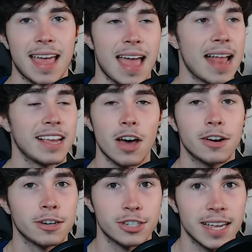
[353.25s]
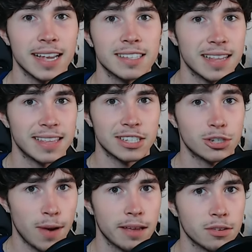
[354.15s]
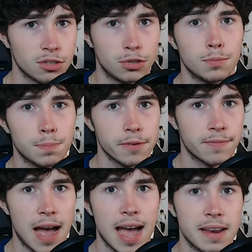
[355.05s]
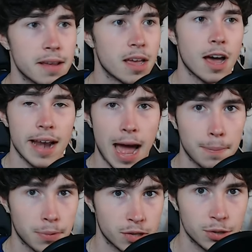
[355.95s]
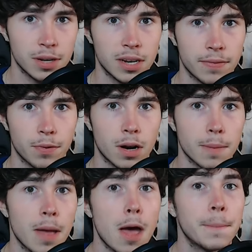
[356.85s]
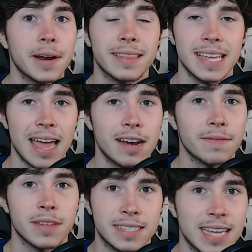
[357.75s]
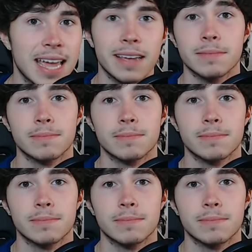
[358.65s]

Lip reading: And he understands that these trials do provide an opportunity for him, but at the end of the day,